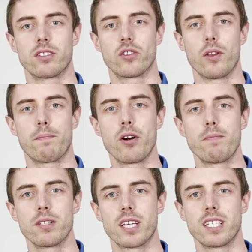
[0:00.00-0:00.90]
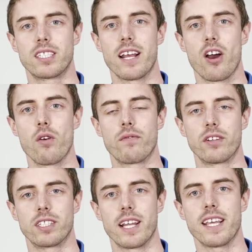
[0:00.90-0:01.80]
So the purpose I set out for
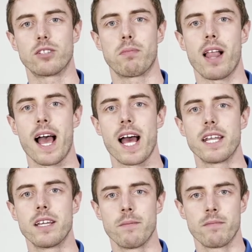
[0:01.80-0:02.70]
today's plan